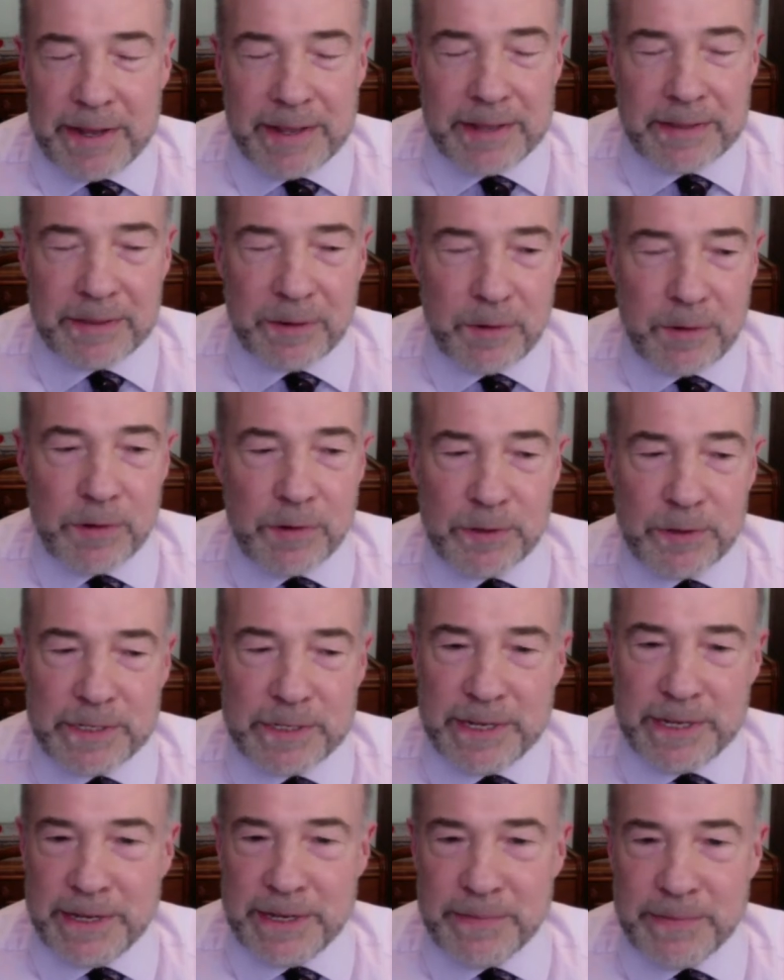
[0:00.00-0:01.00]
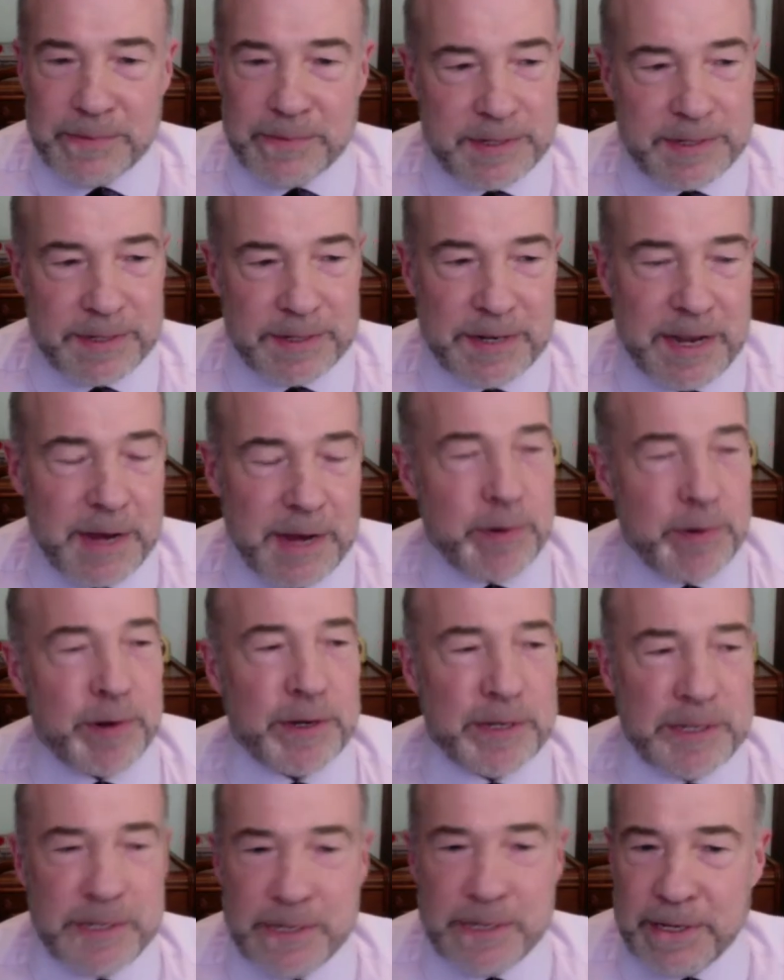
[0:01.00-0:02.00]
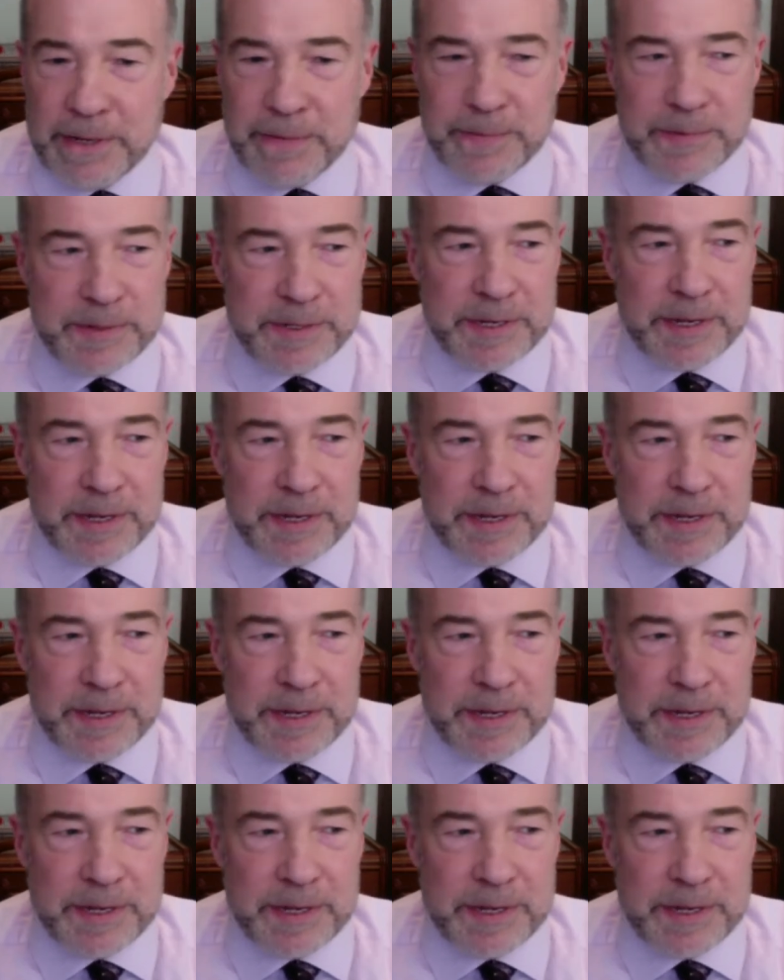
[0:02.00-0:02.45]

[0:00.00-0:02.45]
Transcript: local teams, uh, neighborhood teams,